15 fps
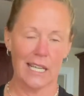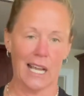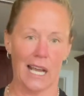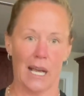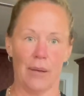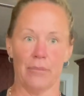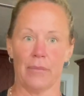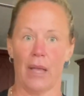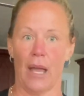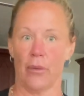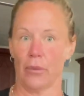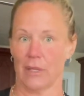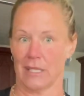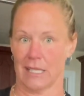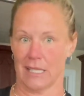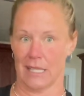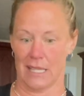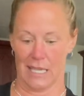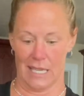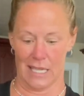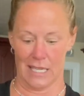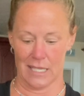I went to
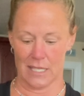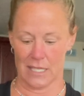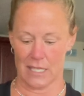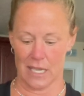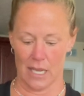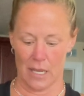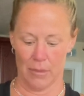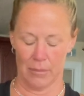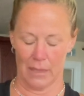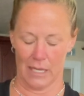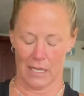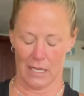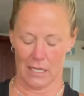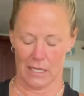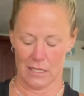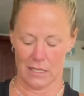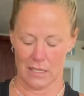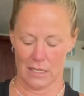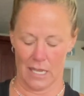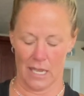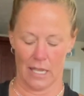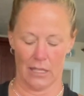these because
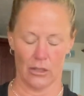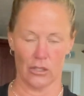I